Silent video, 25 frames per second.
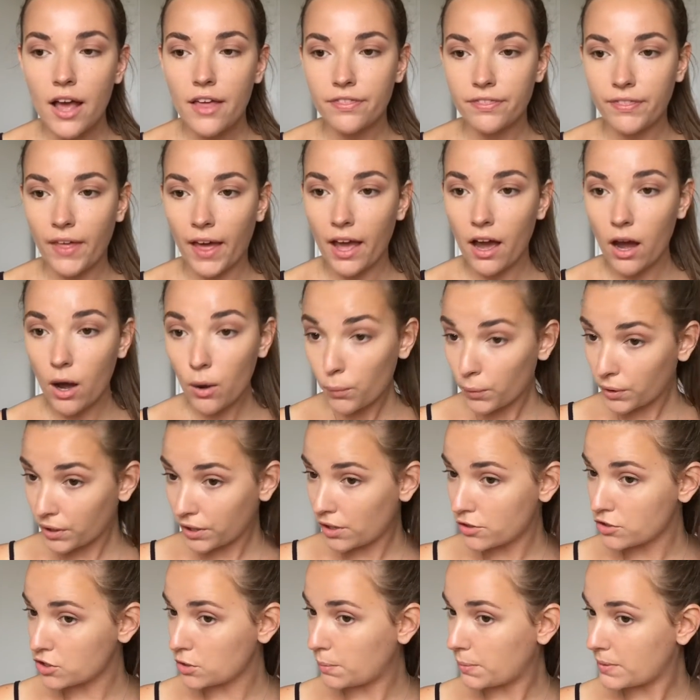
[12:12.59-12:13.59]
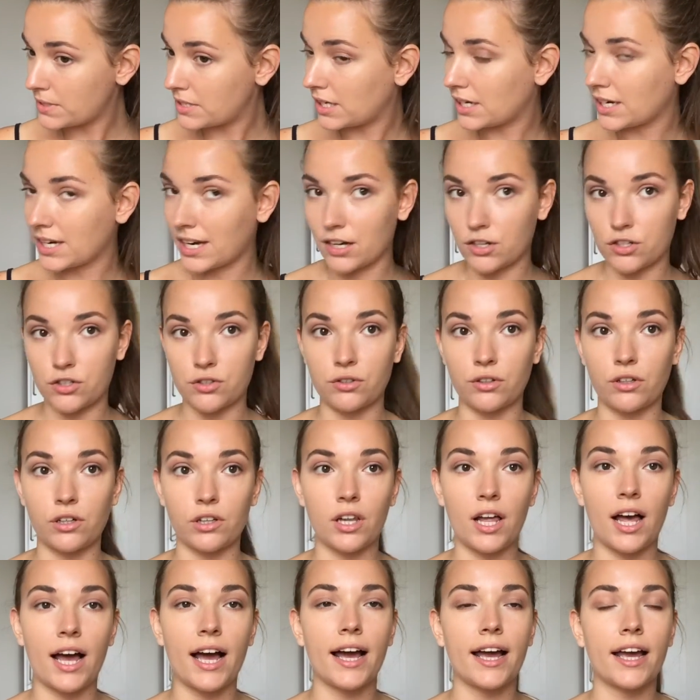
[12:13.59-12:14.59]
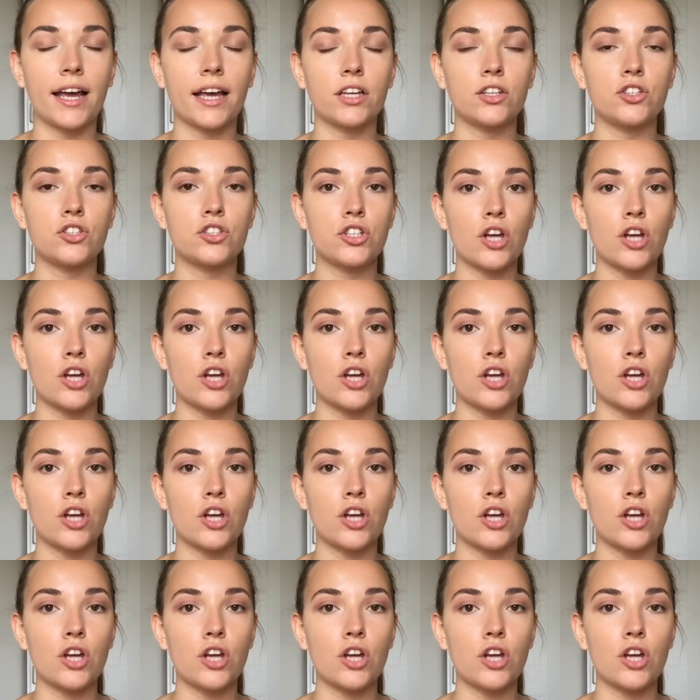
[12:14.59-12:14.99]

They are 100% natural. I